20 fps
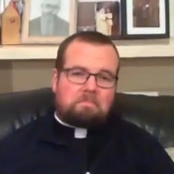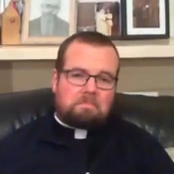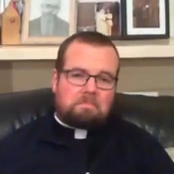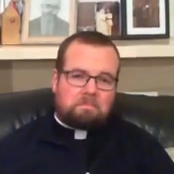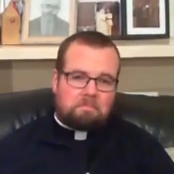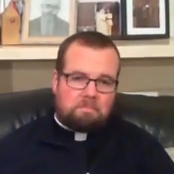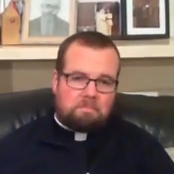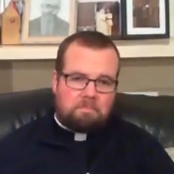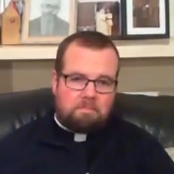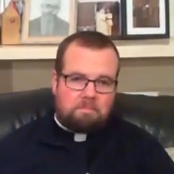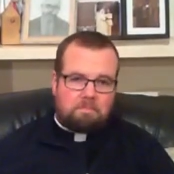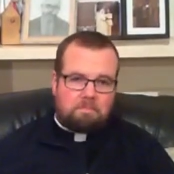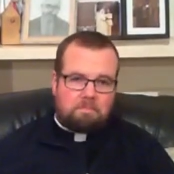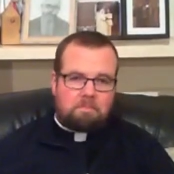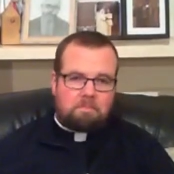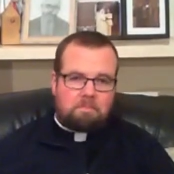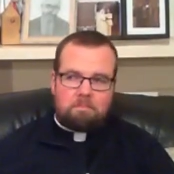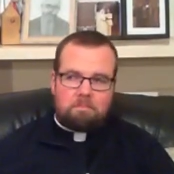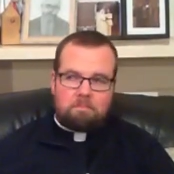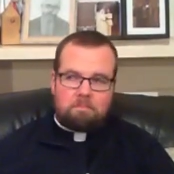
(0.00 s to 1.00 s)

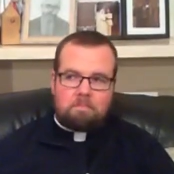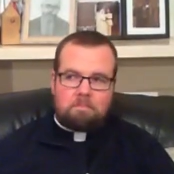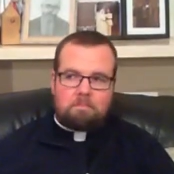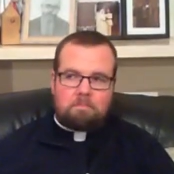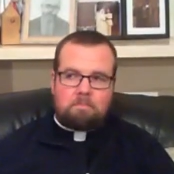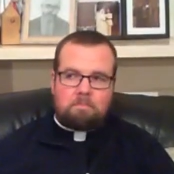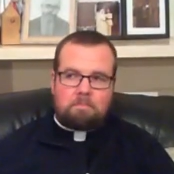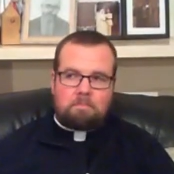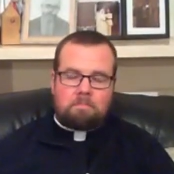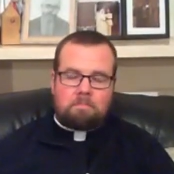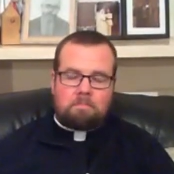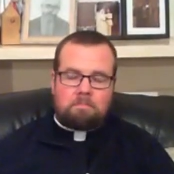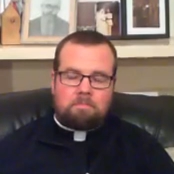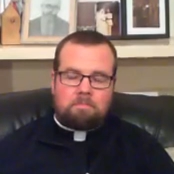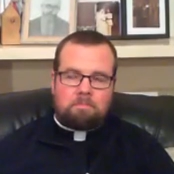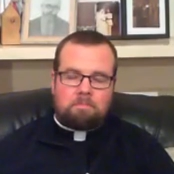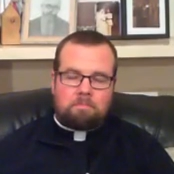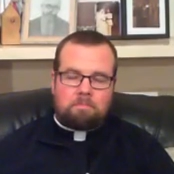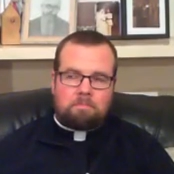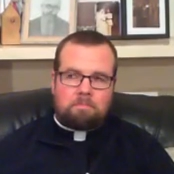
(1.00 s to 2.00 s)
(no one is talking)